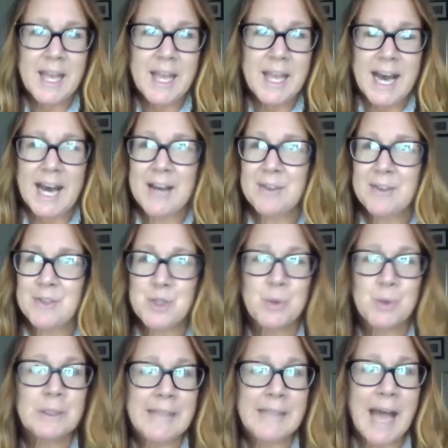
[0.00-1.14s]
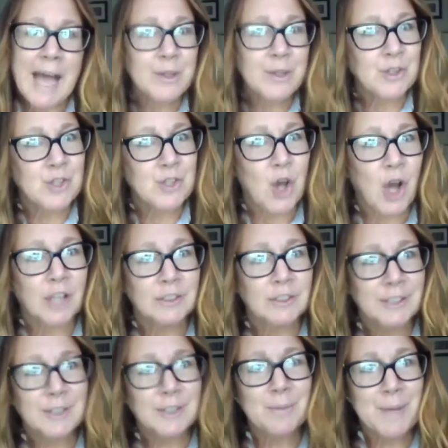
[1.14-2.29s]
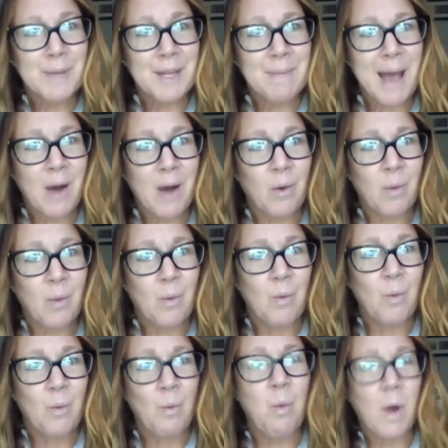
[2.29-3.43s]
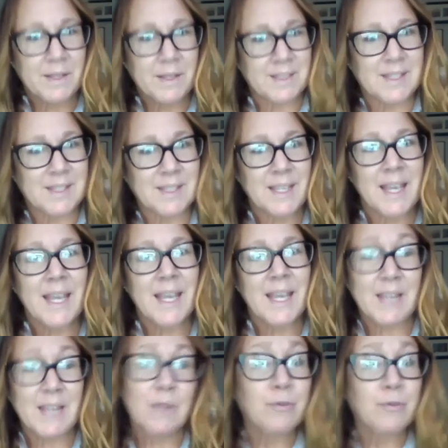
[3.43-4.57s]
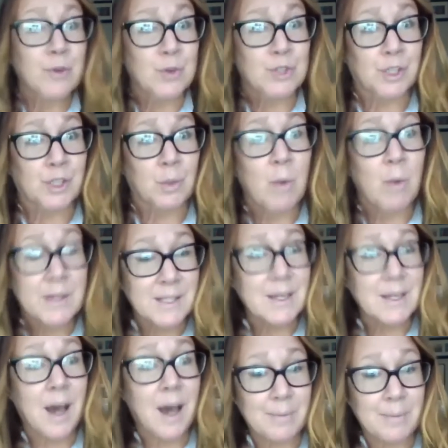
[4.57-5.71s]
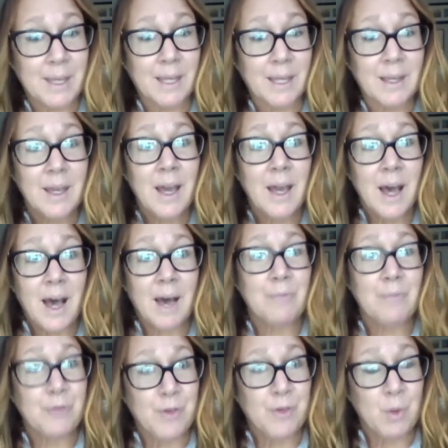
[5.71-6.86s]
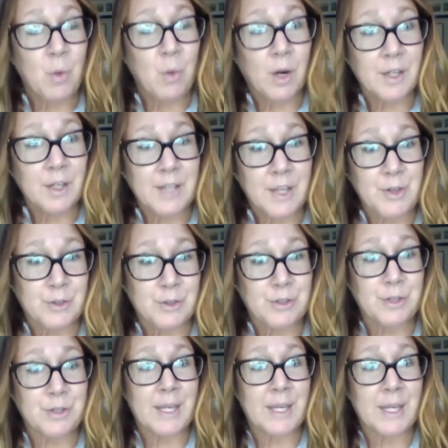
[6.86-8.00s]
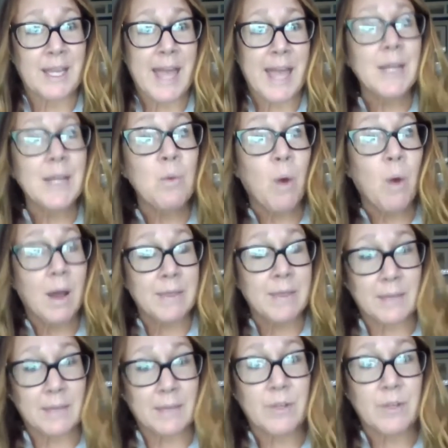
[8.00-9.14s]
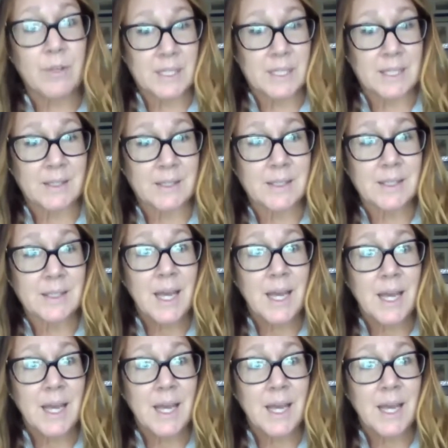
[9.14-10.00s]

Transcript: uh, to allow you to talk a little bit about what's in the future, what's coming um, for the work that you're doing. Anyone that visits